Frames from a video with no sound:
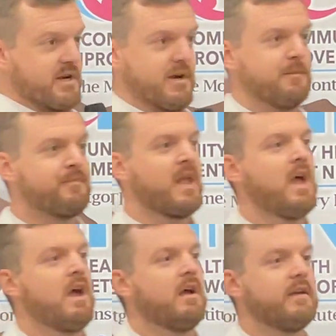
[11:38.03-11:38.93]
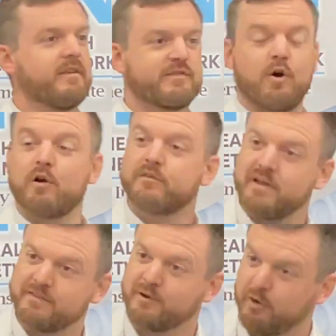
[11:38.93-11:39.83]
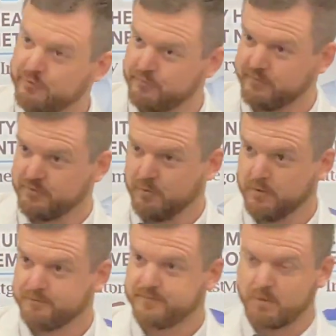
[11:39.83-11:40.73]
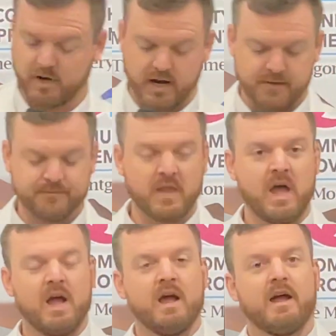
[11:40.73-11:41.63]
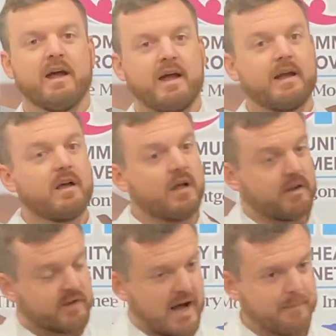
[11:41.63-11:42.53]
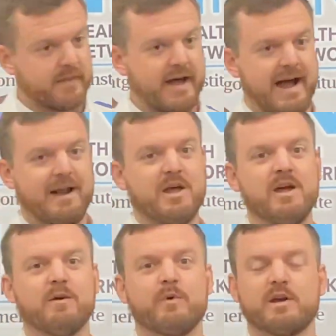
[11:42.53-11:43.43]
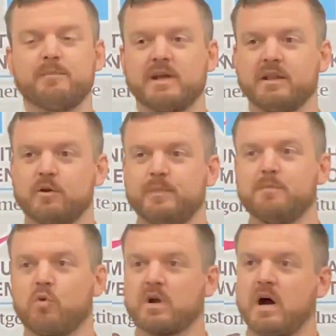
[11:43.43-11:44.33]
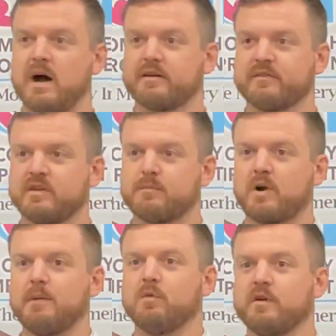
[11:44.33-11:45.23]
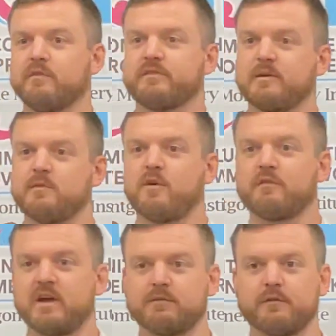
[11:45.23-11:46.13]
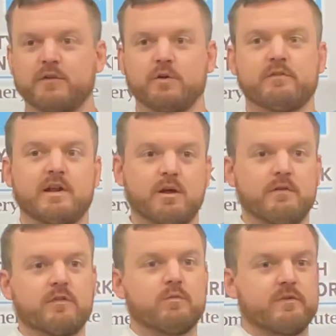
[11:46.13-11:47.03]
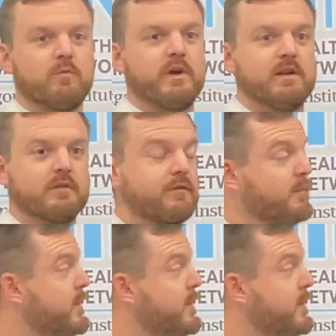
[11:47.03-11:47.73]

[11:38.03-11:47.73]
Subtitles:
here. It starts at the grocery store, okay? On top of that, we could be a little bit more cognizant probably of some of our favorite foods. I know this one's a weakness for